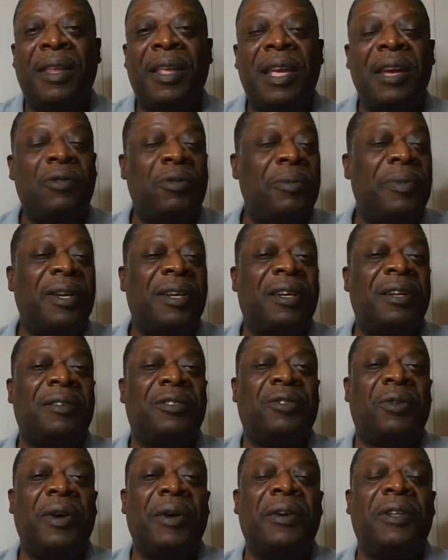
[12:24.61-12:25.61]
It would be
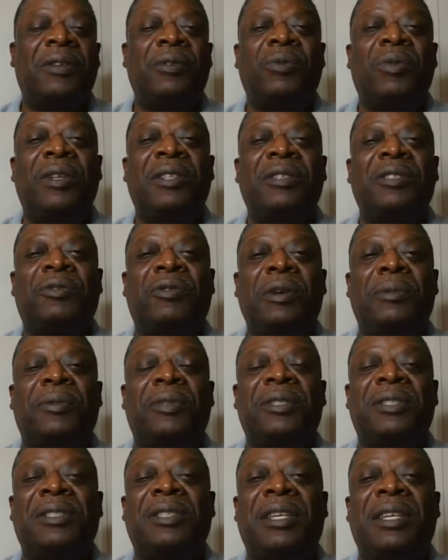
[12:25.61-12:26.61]
contrary to what the
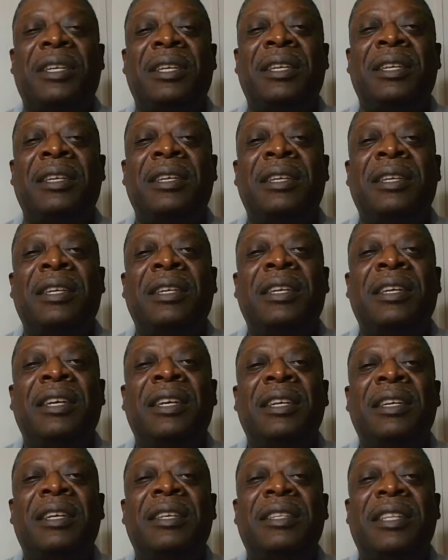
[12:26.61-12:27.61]
scriptures say.
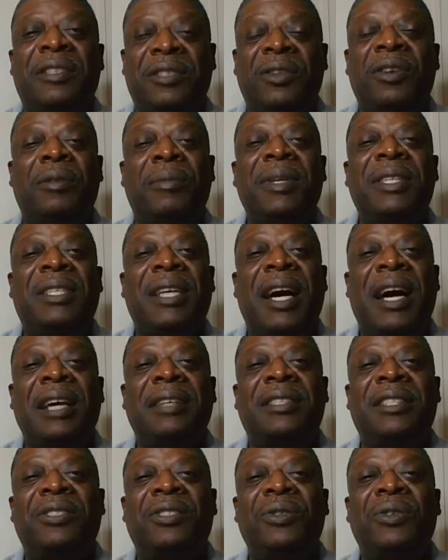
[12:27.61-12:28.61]
There's going to be
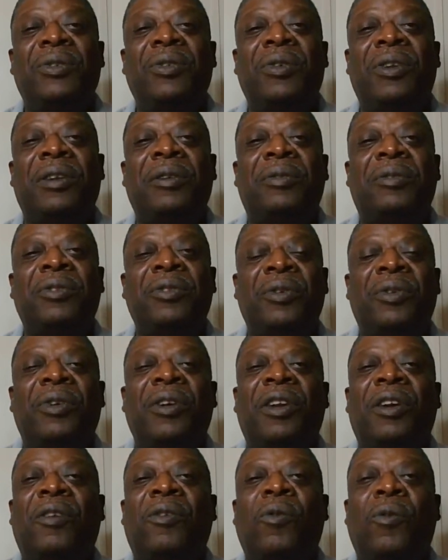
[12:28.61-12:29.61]
times that you're going to you're
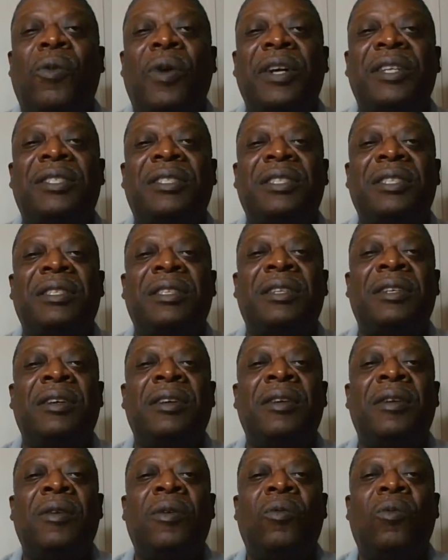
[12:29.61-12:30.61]
going to question
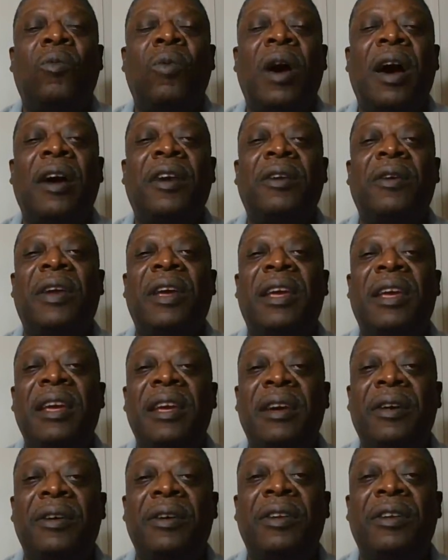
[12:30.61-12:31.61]
why are you
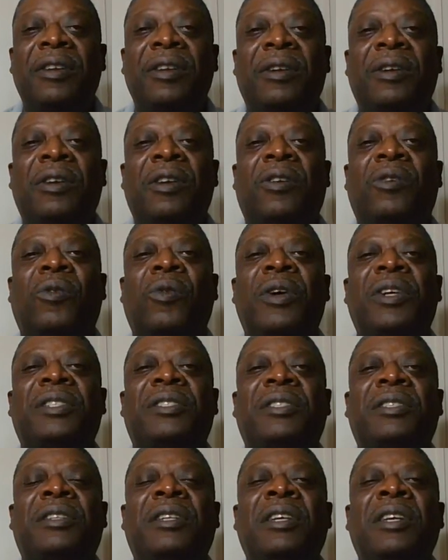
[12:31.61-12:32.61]
here? You're going to
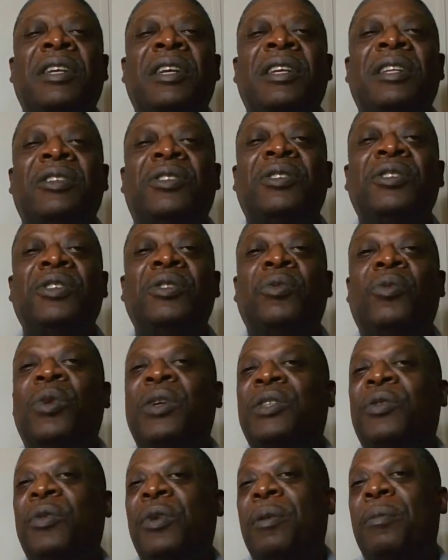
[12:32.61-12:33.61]
question, do you
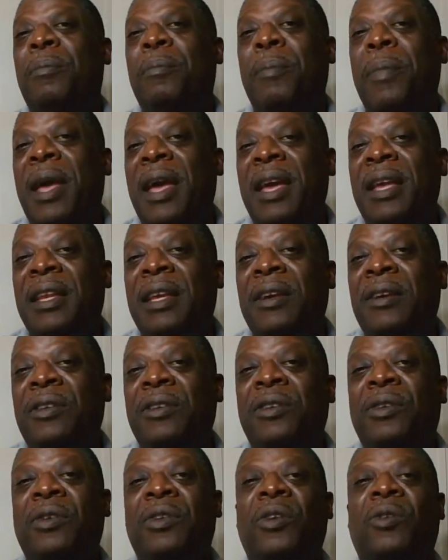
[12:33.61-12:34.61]
want to remain here?
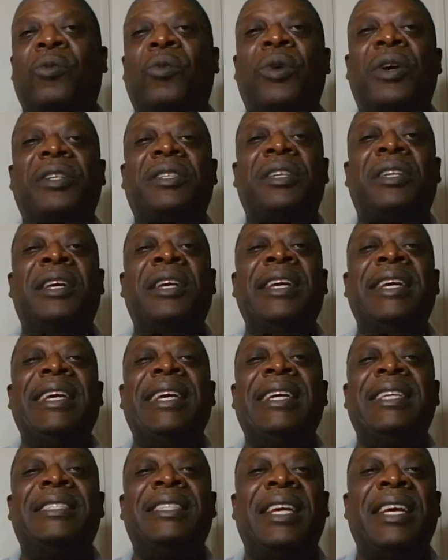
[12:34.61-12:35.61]
You're going to question,
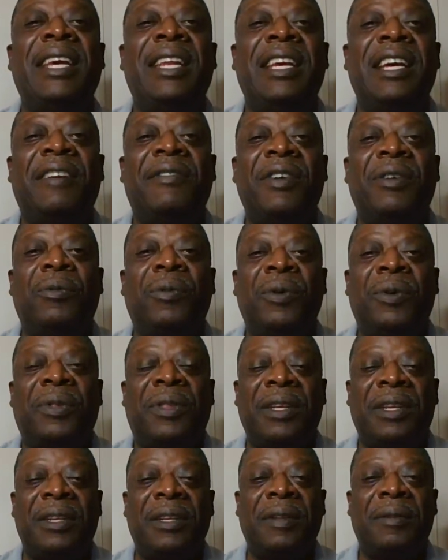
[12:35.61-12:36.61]
is any of it
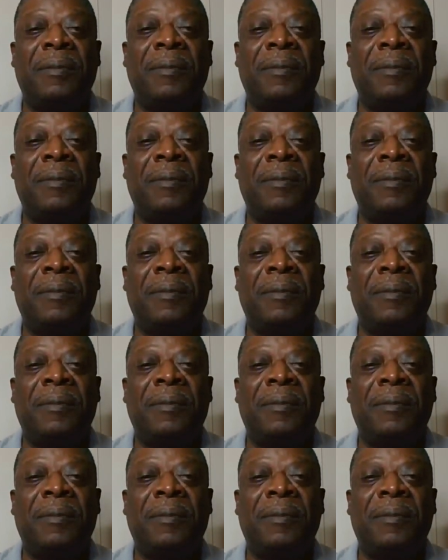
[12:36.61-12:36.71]
worth it?